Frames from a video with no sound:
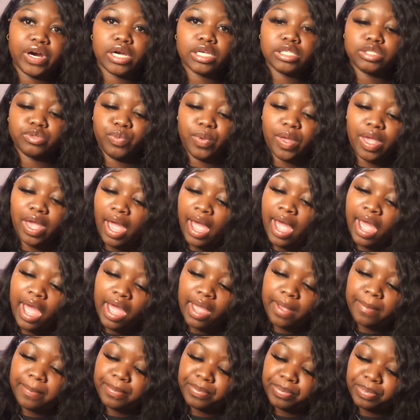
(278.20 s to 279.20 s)
first we
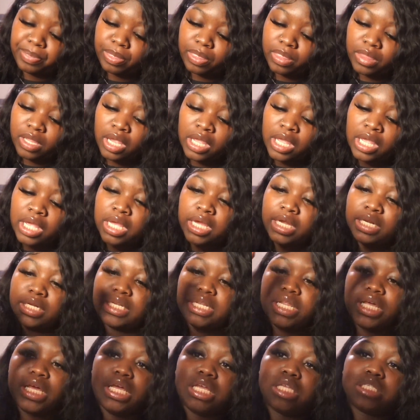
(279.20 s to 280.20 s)
got
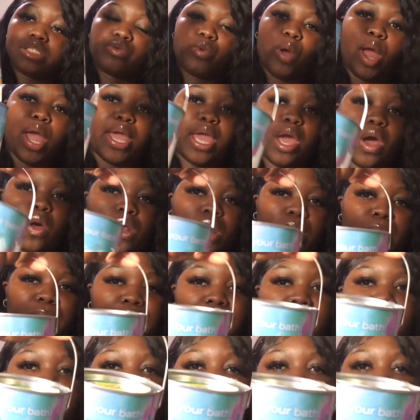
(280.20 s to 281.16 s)
these Crayola bell